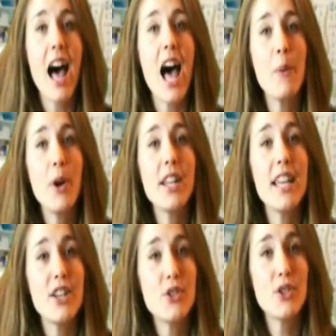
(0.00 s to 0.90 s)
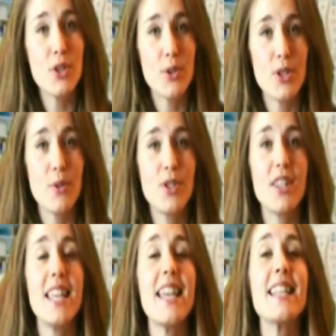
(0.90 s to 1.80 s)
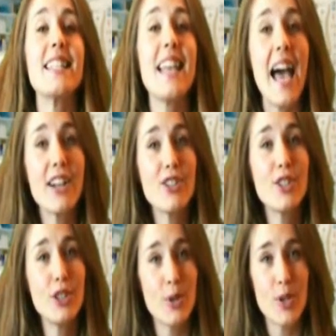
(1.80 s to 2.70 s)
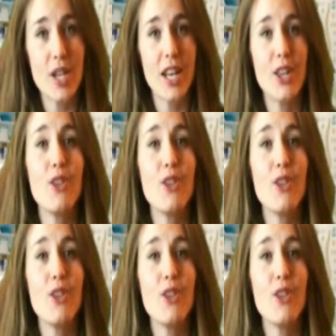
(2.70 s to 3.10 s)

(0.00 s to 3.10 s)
I want to introduce you to the exact solution